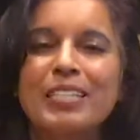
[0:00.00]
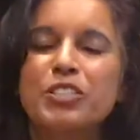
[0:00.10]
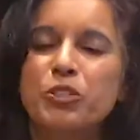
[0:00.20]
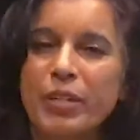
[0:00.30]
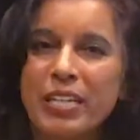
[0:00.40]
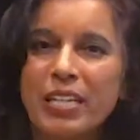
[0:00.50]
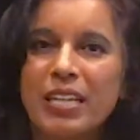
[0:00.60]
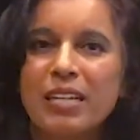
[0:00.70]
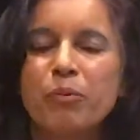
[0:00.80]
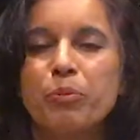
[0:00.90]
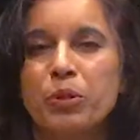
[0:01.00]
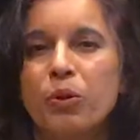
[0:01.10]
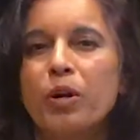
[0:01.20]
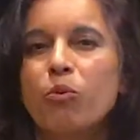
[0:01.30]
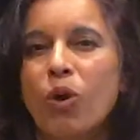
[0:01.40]
Drinking
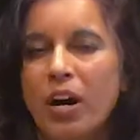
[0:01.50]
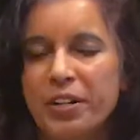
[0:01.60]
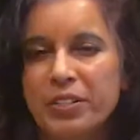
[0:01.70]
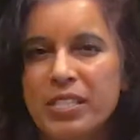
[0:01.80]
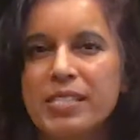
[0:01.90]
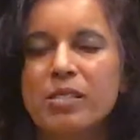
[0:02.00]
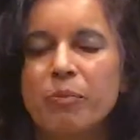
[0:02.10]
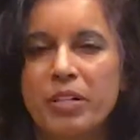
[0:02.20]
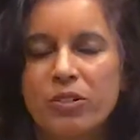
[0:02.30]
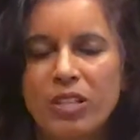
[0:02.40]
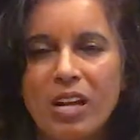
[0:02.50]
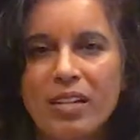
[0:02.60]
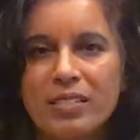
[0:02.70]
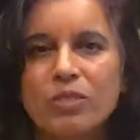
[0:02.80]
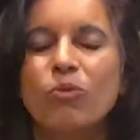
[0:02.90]
pure water that's
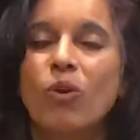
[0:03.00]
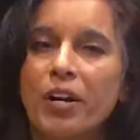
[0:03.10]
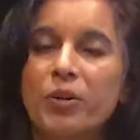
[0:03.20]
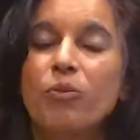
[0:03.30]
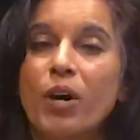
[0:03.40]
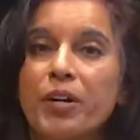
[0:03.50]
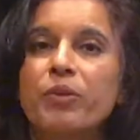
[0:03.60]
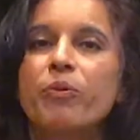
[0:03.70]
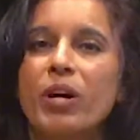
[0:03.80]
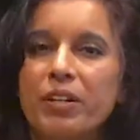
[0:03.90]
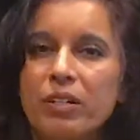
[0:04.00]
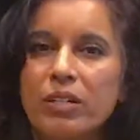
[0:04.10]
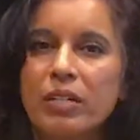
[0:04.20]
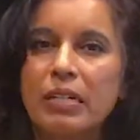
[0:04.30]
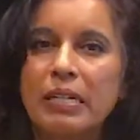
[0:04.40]
mineralized, water,
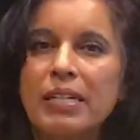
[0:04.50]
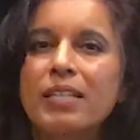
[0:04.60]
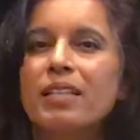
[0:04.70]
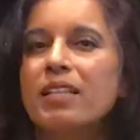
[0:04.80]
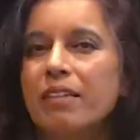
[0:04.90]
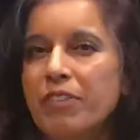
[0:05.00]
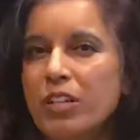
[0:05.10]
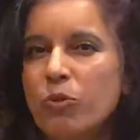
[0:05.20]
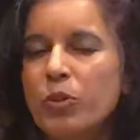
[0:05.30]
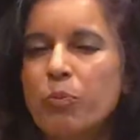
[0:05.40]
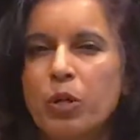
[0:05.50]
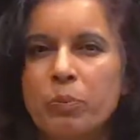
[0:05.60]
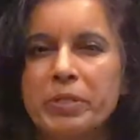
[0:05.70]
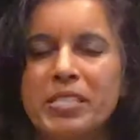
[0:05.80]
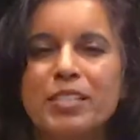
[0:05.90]
living with
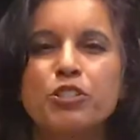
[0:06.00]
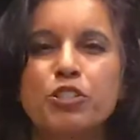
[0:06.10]
purpose and